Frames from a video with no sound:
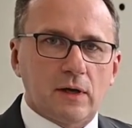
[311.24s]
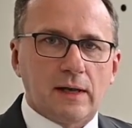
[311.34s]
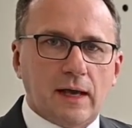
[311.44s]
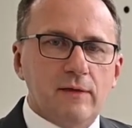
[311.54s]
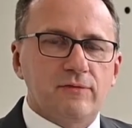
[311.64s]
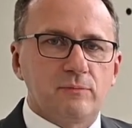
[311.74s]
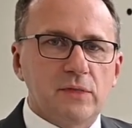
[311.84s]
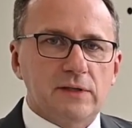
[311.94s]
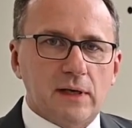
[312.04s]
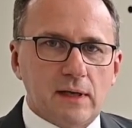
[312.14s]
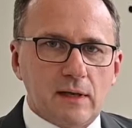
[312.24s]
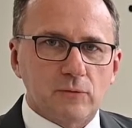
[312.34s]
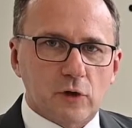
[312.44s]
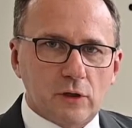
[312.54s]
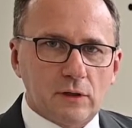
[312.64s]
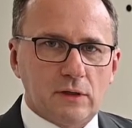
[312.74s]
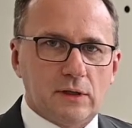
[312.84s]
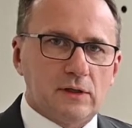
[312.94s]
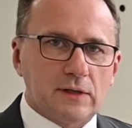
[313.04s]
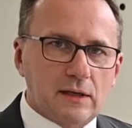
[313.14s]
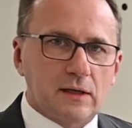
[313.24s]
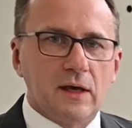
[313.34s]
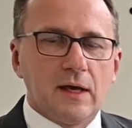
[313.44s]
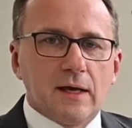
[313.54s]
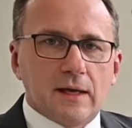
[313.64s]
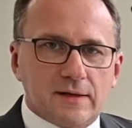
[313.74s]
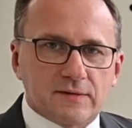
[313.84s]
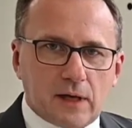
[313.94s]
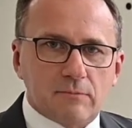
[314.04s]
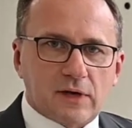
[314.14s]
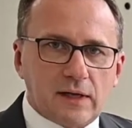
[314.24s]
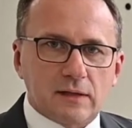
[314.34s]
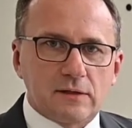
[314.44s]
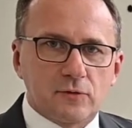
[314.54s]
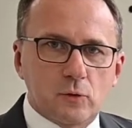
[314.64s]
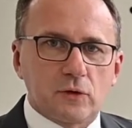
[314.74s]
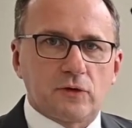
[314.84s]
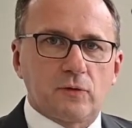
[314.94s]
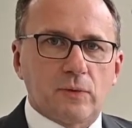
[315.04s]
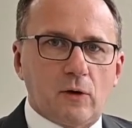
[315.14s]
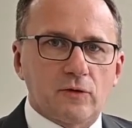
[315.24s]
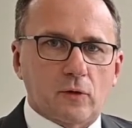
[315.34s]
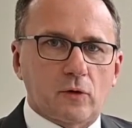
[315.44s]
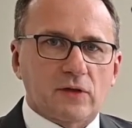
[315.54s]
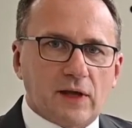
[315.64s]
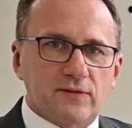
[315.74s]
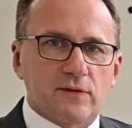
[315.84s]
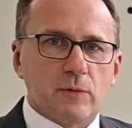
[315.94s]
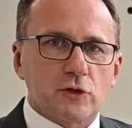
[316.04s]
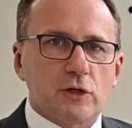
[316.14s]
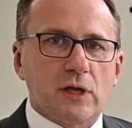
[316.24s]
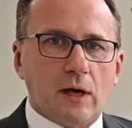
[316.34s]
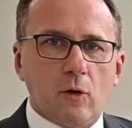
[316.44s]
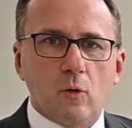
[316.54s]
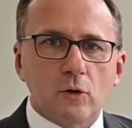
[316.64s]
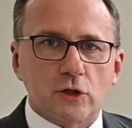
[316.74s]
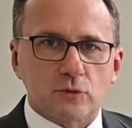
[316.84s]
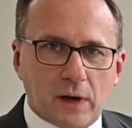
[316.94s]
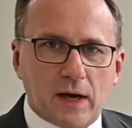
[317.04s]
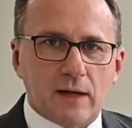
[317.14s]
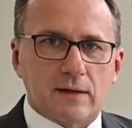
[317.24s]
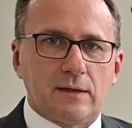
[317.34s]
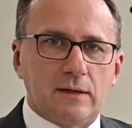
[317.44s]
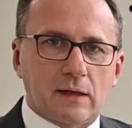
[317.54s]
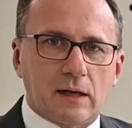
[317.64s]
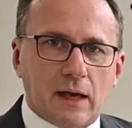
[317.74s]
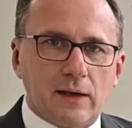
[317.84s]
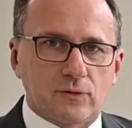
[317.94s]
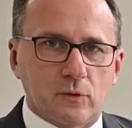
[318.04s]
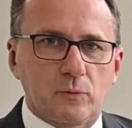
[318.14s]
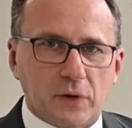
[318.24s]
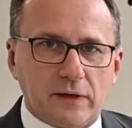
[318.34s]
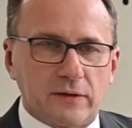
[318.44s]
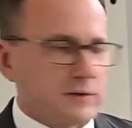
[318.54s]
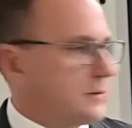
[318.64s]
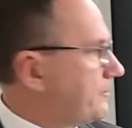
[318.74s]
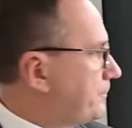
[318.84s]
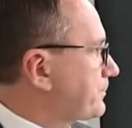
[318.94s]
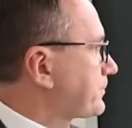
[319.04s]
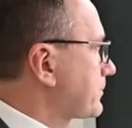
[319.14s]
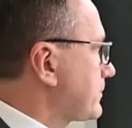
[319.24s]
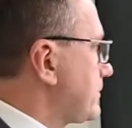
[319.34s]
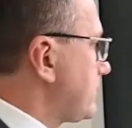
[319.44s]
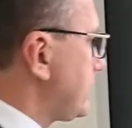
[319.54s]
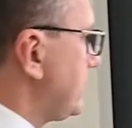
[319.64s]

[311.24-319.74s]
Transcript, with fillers: And um, you've seen most of the machining operations, and I think we've been able to show that in operation